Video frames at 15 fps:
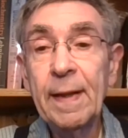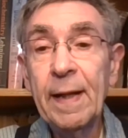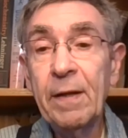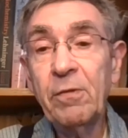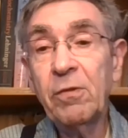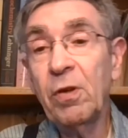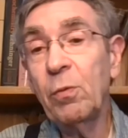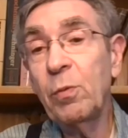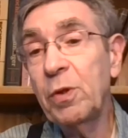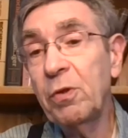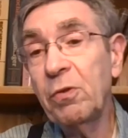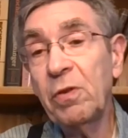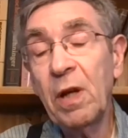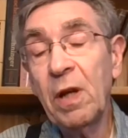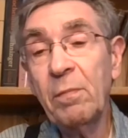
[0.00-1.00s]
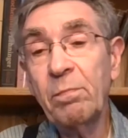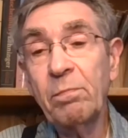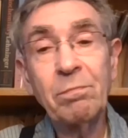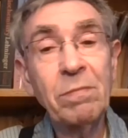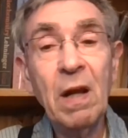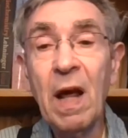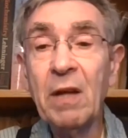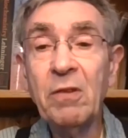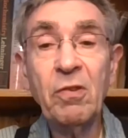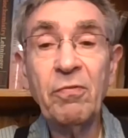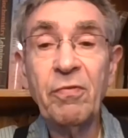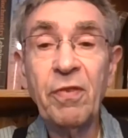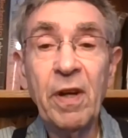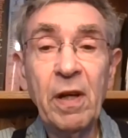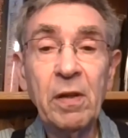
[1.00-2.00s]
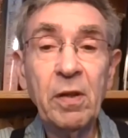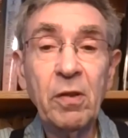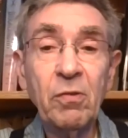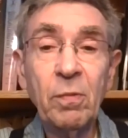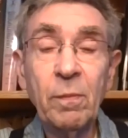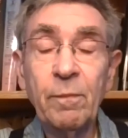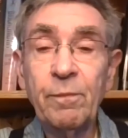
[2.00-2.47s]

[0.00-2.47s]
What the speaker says: And so we just had lots of failures.